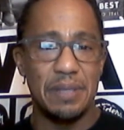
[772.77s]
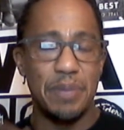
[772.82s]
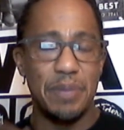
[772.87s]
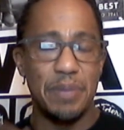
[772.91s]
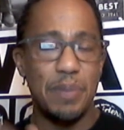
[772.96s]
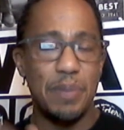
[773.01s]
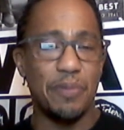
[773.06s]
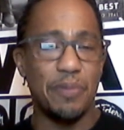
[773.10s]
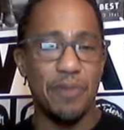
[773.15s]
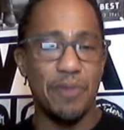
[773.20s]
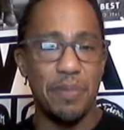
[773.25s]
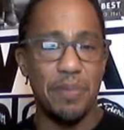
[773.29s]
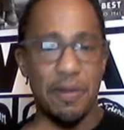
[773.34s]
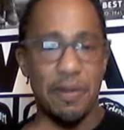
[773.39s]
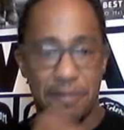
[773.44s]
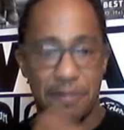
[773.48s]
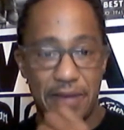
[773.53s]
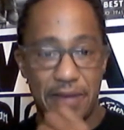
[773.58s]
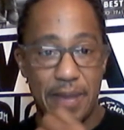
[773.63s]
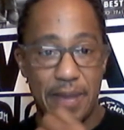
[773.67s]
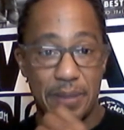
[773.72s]
people from
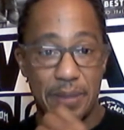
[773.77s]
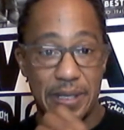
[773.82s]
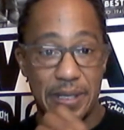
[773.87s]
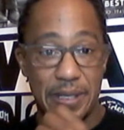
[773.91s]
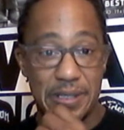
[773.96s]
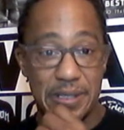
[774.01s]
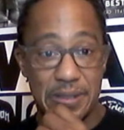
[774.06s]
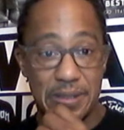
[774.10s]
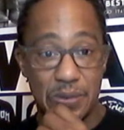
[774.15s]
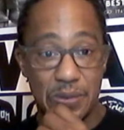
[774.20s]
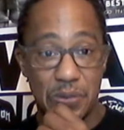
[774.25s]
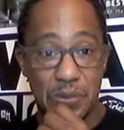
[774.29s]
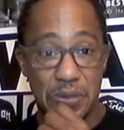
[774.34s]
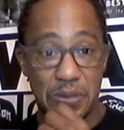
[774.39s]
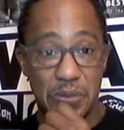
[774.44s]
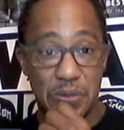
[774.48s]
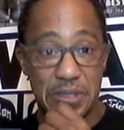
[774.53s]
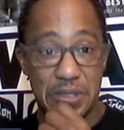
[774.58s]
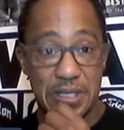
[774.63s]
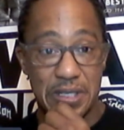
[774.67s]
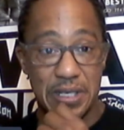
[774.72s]
their families?
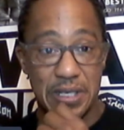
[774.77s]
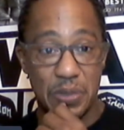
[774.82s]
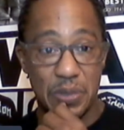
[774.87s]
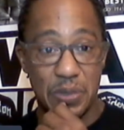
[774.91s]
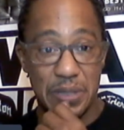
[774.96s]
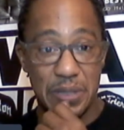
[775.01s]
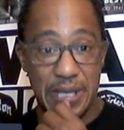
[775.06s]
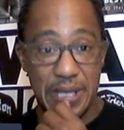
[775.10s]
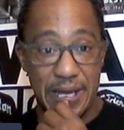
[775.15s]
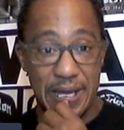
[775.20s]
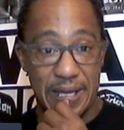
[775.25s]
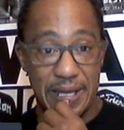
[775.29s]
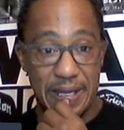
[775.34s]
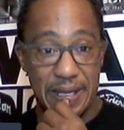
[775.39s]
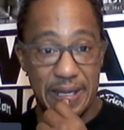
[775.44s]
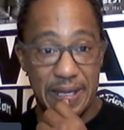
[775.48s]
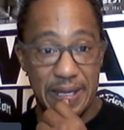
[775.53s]
What's the deal with that?